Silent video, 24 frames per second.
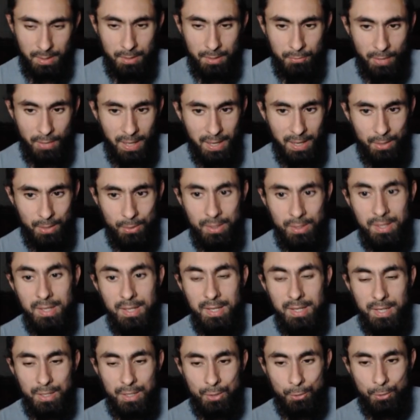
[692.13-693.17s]
of how
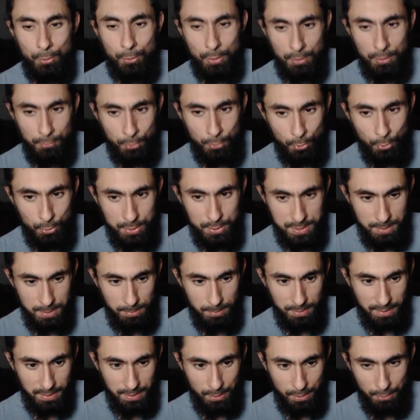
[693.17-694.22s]
if Coco is
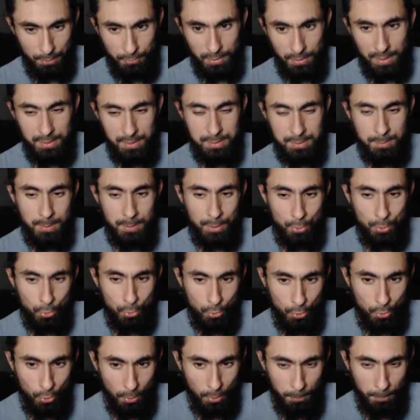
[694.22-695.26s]
able to get off her ultimate.
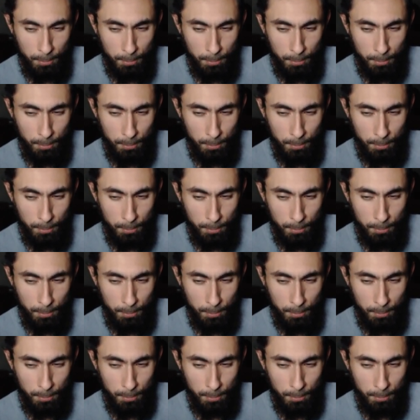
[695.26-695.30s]
Coco got